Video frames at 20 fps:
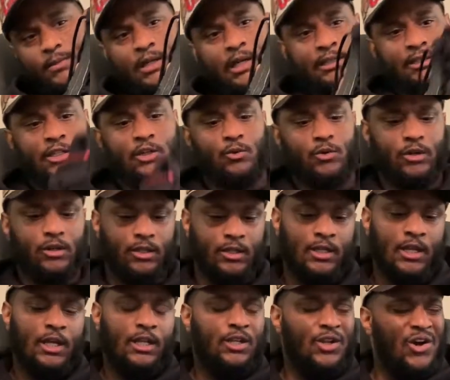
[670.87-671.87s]
I did wear these.
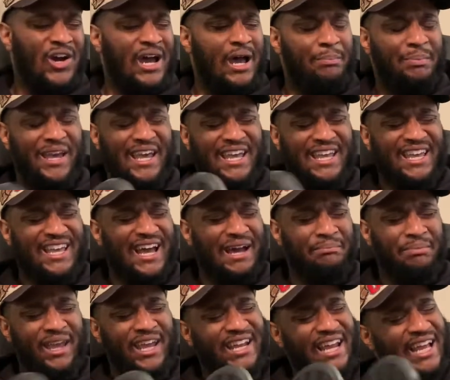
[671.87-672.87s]
No, I paid
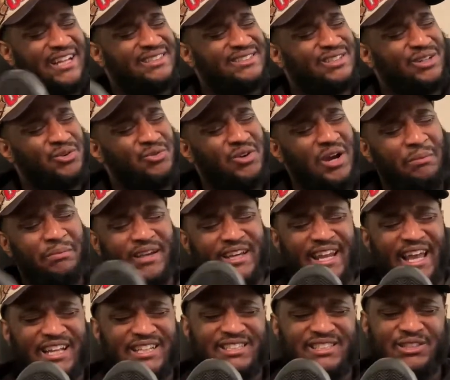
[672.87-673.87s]
like
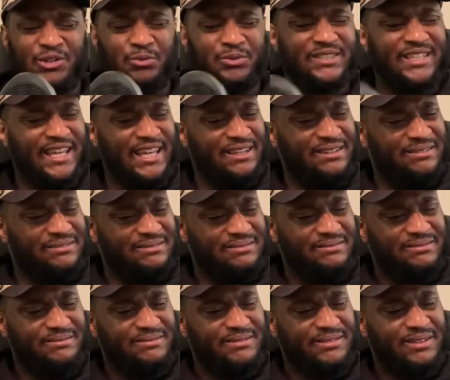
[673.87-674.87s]
$210.
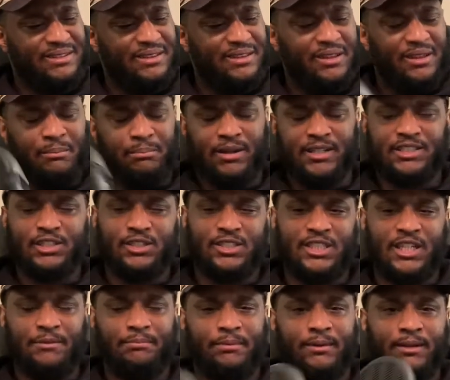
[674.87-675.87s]
Plus the
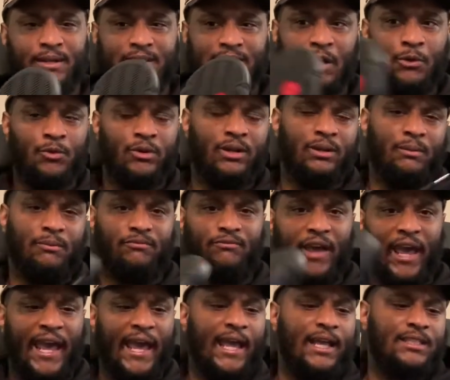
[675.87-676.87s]
shipping, because I wanted them
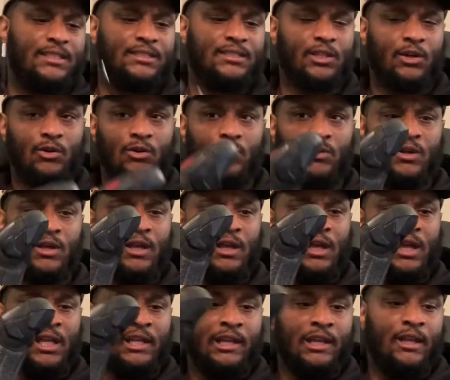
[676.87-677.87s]
fast, so
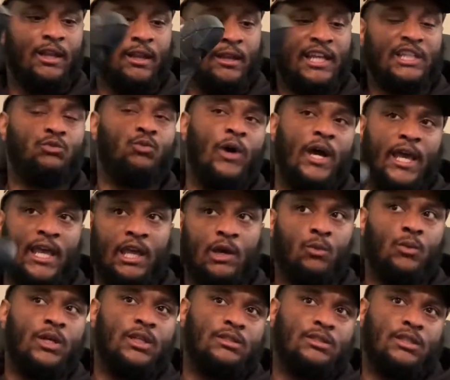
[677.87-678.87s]
that's why it
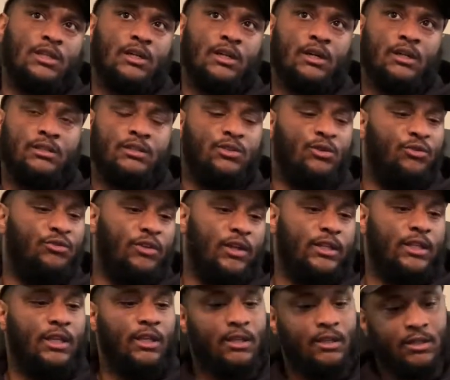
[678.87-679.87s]
went to
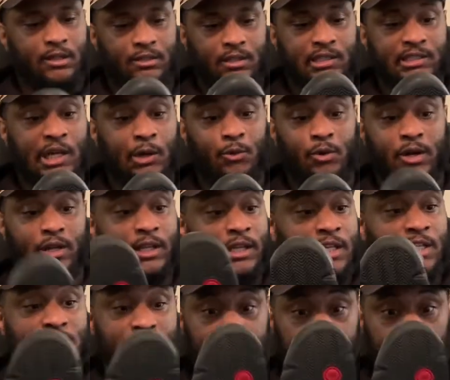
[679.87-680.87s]
$250. Because I wanted
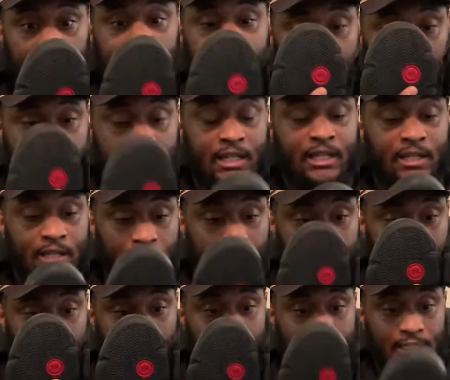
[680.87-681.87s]
these, like, I needed
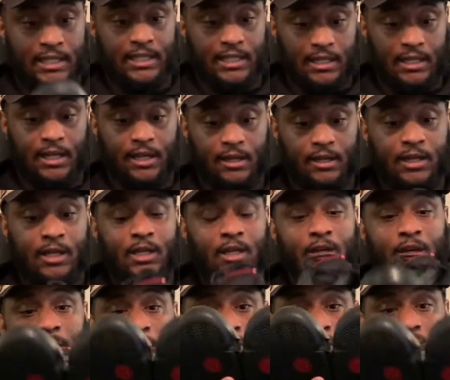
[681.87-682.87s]
these, like, then and there.
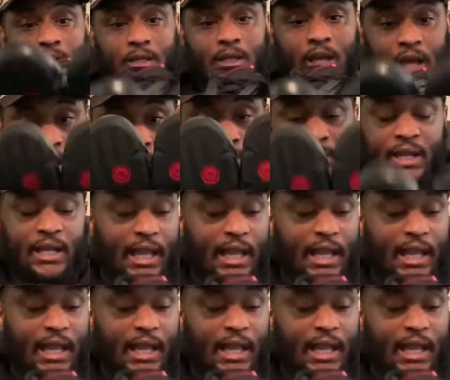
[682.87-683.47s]
But, yeah, I paid,